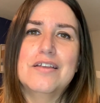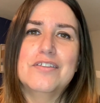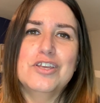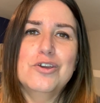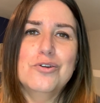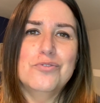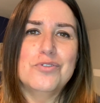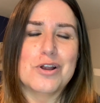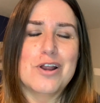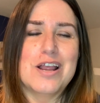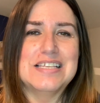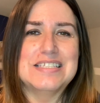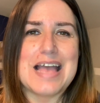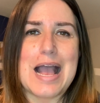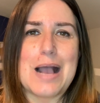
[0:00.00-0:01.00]
You, there
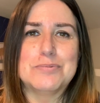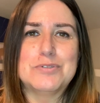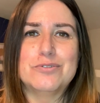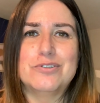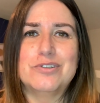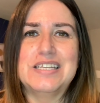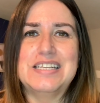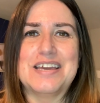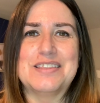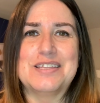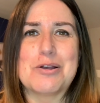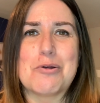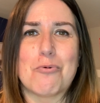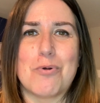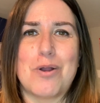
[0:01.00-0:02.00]
is absolutely
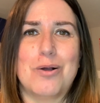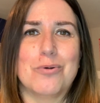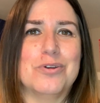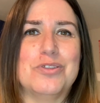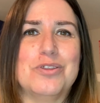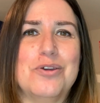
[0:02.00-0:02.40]
nothing wrong with